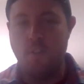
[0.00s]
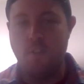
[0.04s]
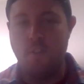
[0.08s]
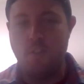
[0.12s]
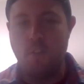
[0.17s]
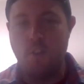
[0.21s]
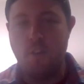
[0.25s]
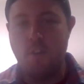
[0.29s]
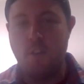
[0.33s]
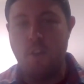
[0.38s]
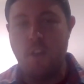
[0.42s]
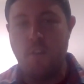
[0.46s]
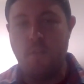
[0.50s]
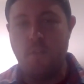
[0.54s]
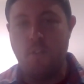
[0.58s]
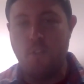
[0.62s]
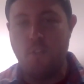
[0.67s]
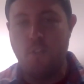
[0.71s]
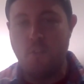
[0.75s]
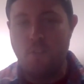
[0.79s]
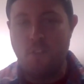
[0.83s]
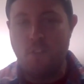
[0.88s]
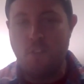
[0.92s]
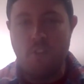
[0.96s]
So if you
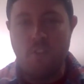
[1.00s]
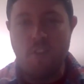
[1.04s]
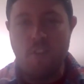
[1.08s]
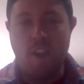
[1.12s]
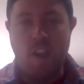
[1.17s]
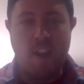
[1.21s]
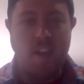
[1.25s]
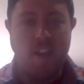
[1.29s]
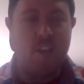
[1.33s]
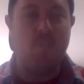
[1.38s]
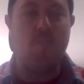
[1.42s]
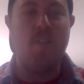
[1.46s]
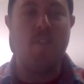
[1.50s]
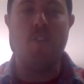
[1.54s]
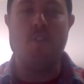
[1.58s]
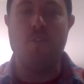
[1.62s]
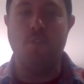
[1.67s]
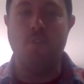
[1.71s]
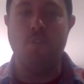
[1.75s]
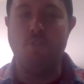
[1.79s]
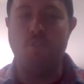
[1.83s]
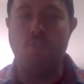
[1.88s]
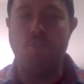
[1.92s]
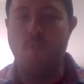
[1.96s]
could go anywhere
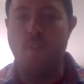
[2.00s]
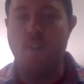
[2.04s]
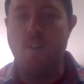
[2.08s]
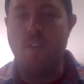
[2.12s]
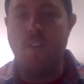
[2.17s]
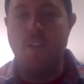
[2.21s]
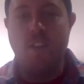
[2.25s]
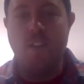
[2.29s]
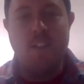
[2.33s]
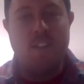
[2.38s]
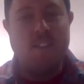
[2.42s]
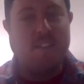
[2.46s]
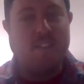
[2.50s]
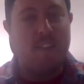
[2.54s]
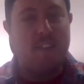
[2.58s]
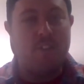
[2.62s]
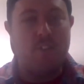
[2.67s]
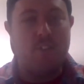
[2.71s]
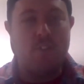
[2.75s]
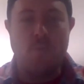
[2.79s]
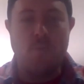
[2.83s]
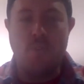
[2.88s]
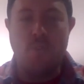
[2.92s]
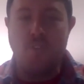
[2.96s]
on tour,
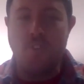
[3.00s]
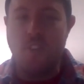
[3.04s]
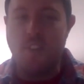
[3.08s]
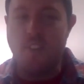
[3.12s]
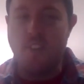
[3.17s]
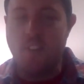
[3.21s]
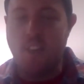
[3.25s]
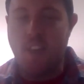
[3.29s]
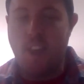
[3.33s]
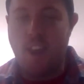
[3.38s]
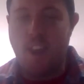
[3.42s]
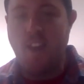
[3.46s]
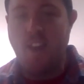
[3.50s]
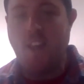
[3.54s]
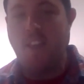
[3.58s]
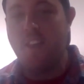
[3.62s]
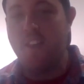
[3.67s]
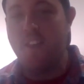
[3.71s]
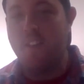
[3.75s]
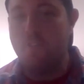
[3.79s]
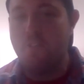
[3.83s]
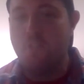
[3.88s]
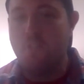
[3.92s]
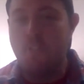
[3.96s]
take your music to any
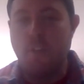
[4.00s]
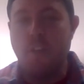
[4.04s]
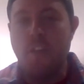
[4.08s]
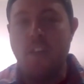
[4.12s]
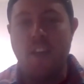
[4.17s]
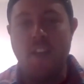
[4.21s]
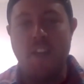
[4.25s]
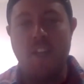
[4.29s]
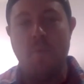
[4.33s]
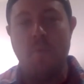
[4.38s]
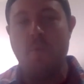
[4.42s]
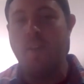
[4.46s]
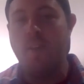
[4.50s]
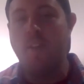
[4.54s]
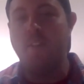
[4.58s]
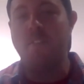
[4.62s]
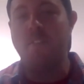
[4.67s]
country, any